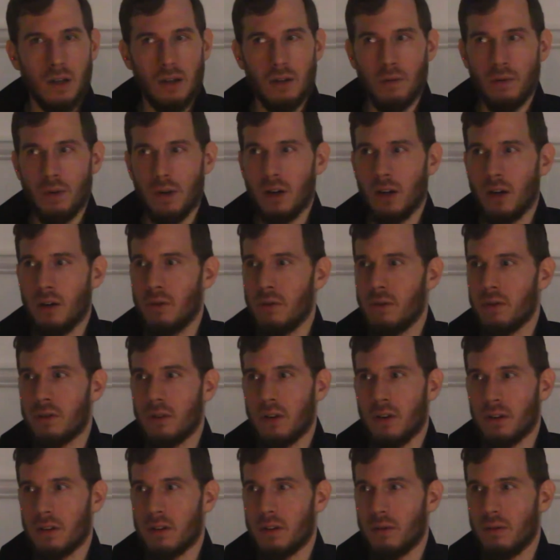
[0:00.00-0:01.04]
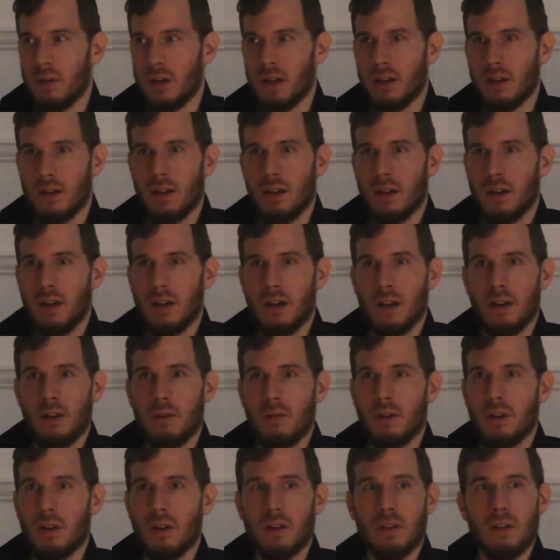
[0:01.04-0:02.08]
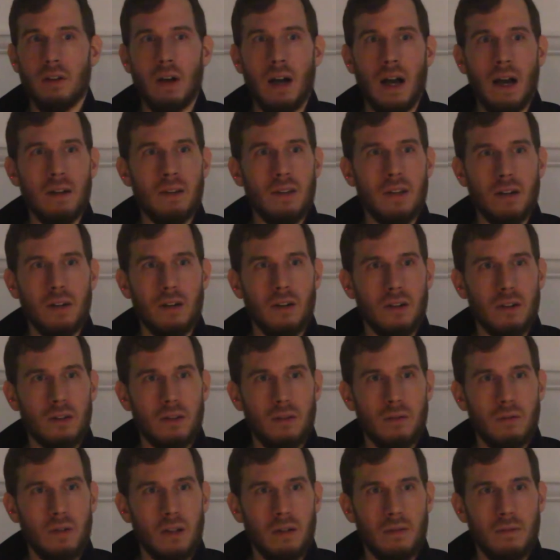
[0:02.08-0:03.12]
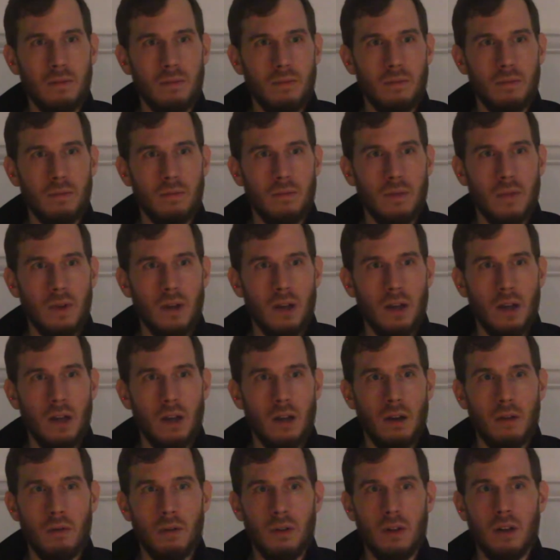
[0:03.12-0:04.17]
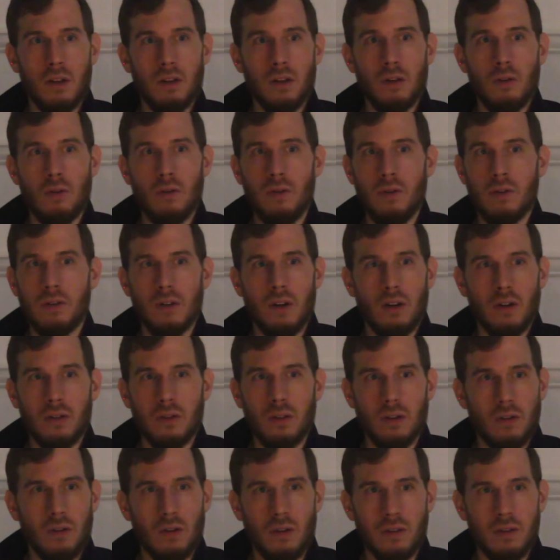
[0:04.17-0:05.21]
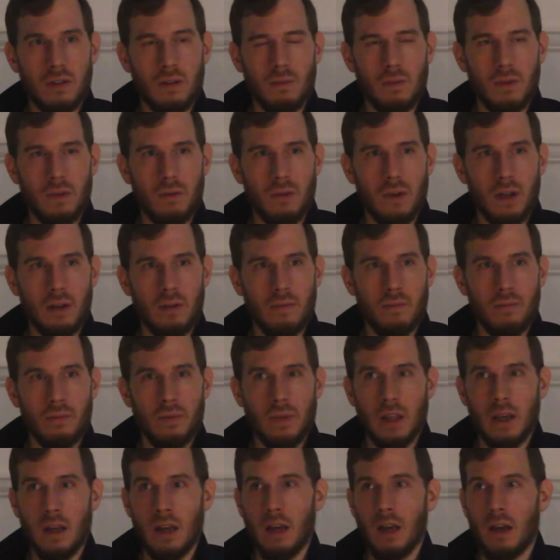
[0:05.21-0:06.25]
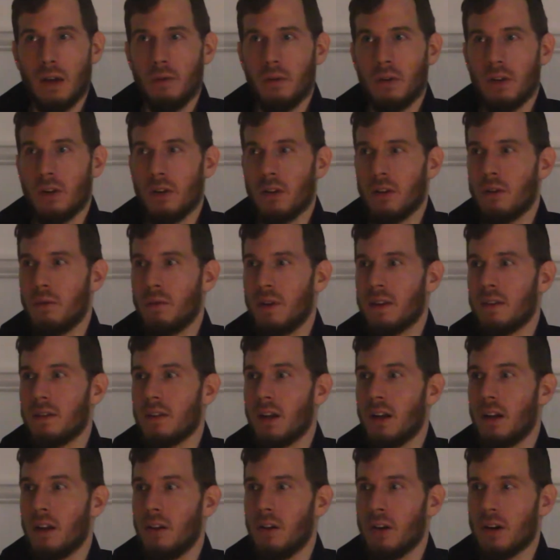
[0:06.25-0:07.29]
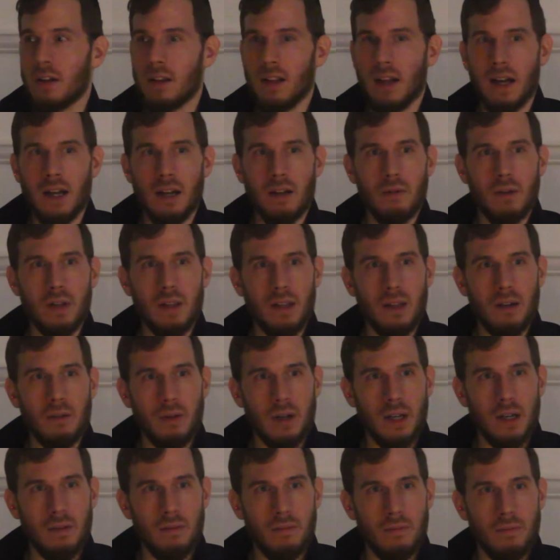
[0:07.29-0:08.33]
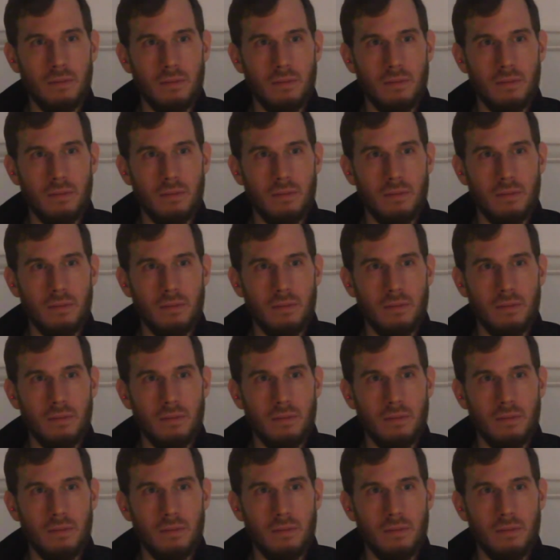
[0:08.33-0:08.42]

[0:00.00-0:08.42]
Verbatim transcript: We know who's going to win. We don't know how they're going to win. We don't know who's going to cause them to win. We don't know what's going to look like when they win.